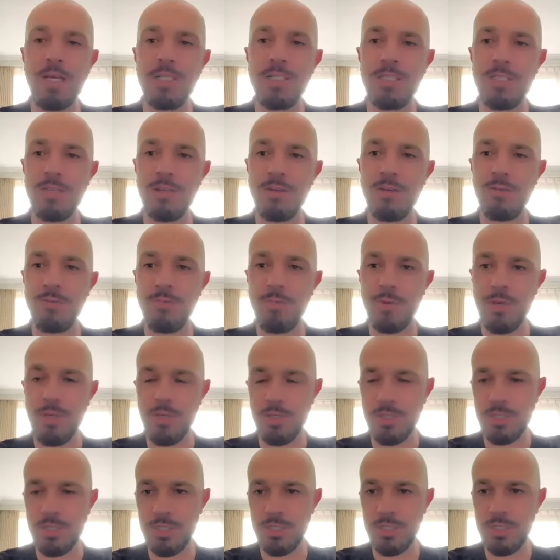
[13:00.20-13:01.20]
in is
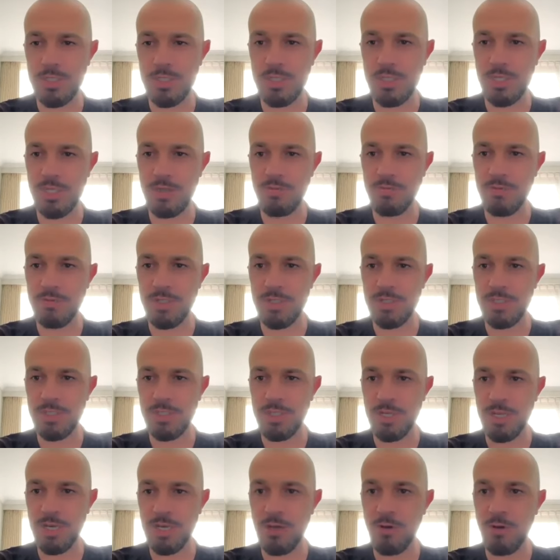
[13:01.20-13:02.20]
massive because it just
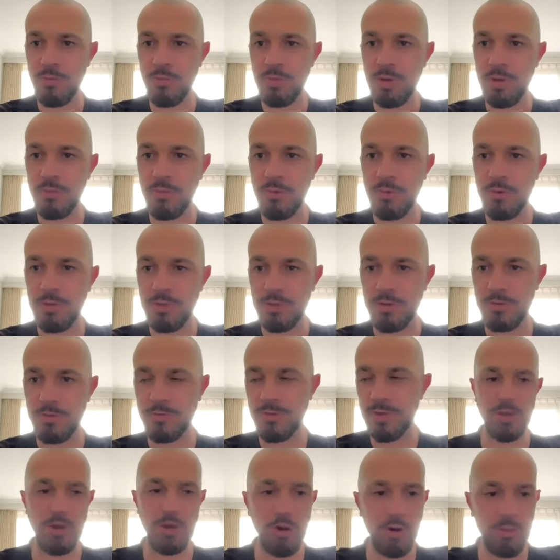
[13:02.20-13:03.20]
gives us a little bit
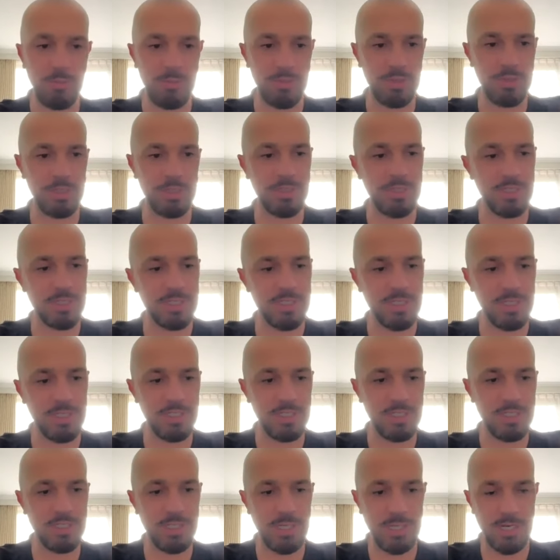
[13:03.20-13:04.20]
more defensive
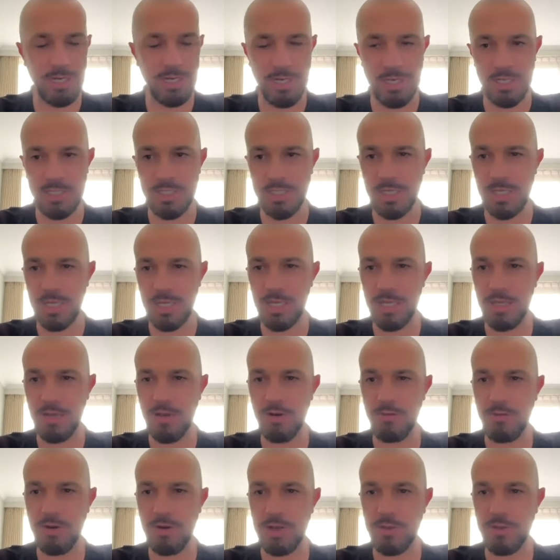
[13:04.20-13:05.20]
options and
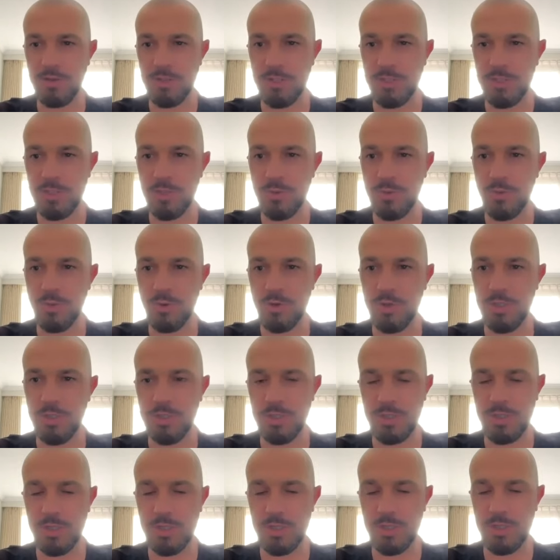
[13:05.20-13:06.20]
solidity around the
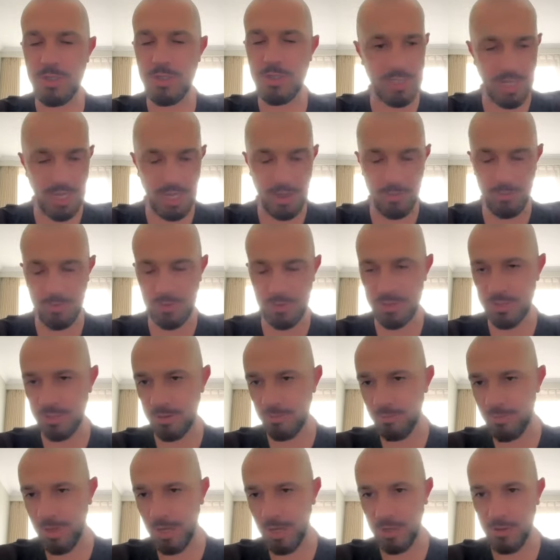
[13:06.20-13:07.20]
squad. Because if anything was
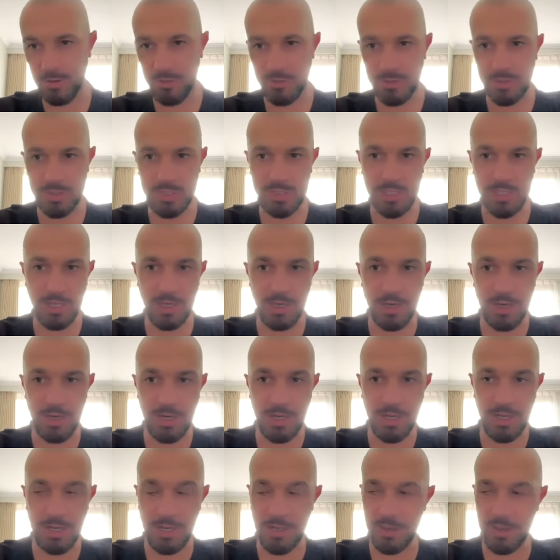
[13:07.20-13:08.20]
to happen to Mac or
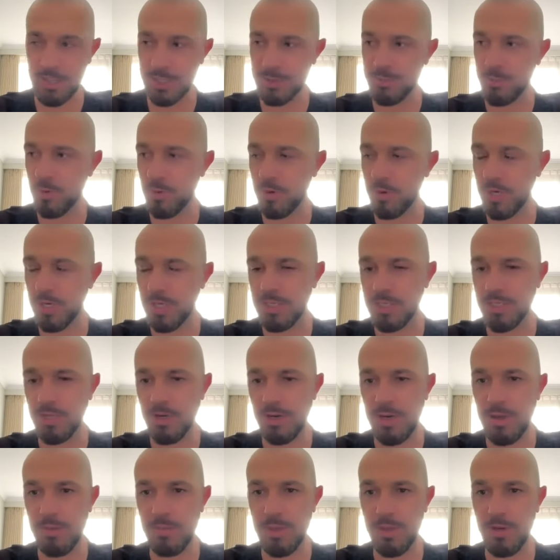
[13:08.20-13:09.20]
Tiana at this point in
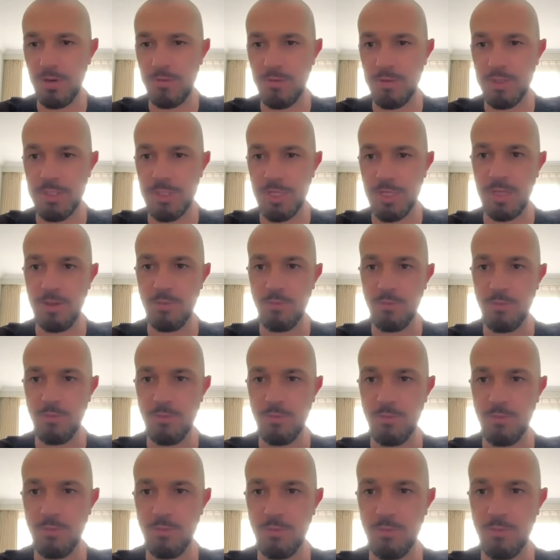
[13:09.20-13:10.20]
time, then obviously
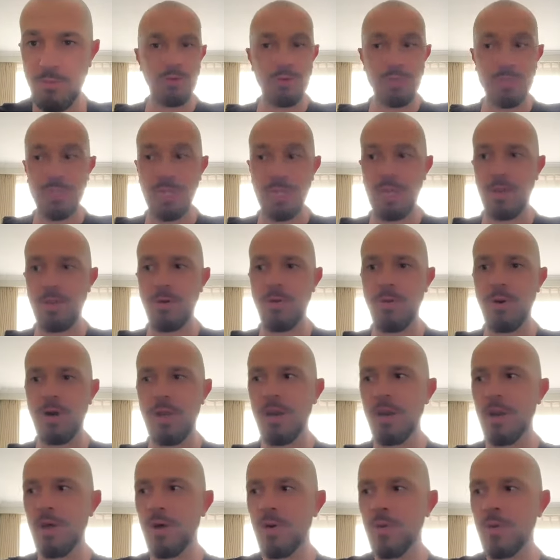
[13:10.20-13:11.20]
our stocks get
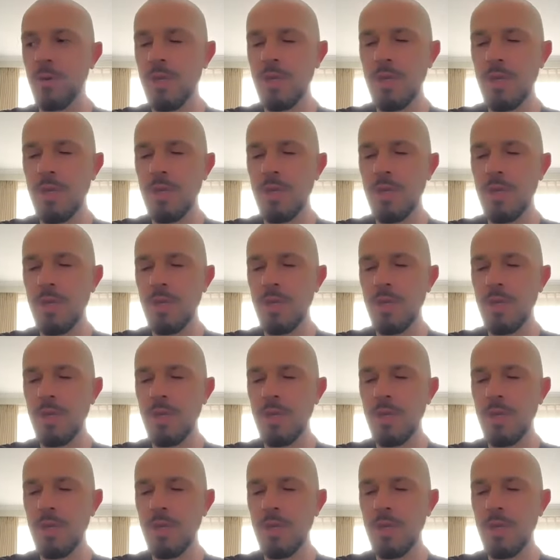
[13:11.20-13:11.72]
quite low.